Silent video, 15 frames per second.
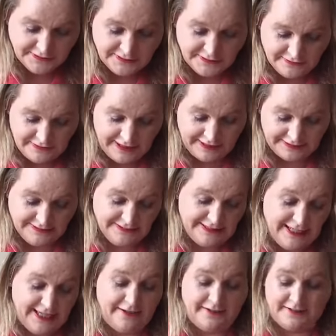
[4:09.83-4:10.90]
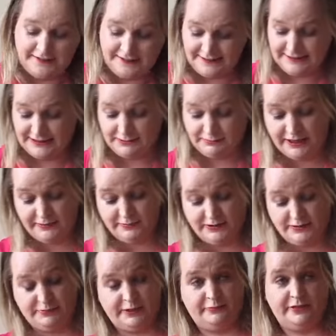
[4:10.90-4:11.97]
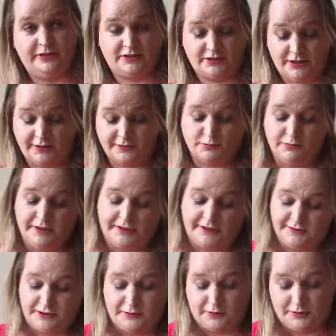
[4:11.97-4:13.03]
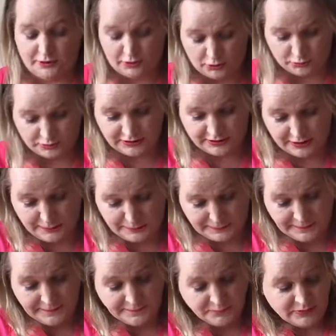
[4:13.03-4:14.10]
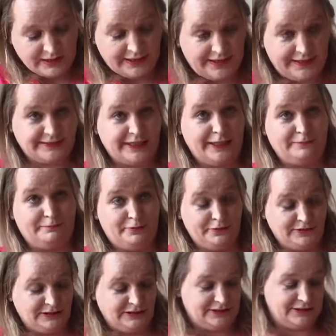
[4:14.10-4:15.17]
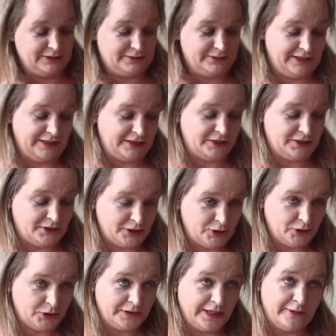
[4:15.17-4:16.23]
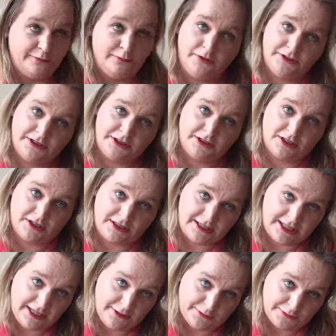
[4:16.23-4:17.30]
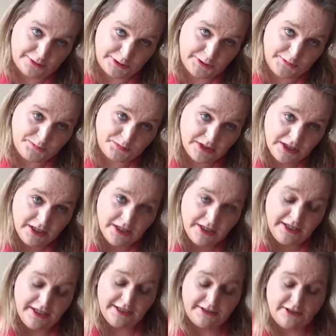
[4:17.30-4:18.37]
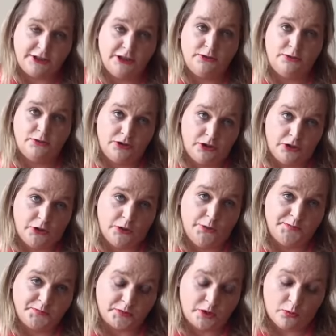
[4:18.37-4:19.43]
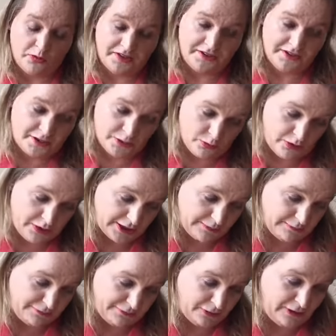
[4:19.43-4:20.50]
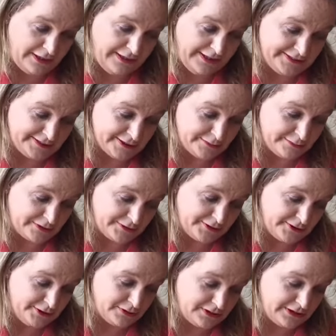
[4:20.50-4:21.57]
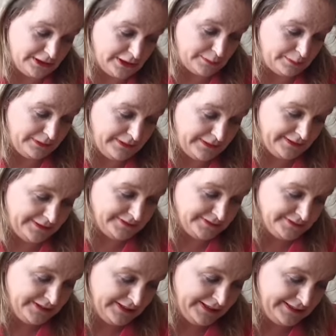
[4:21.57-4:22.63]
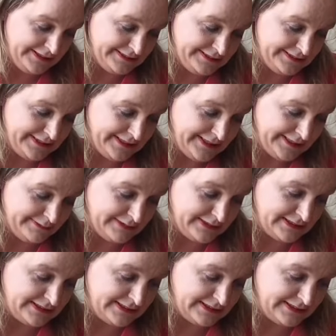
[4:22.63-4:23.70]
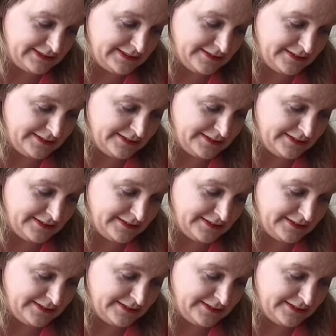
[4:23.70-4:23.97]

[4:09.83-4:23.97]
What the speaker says: Right, now I think this might be the bit where it starts working. So I'm going to hold this up as I put this into potato 2. Now what this is going to tell you is you'll know whether this is working before I do, because you'll see it appear any time when I stick this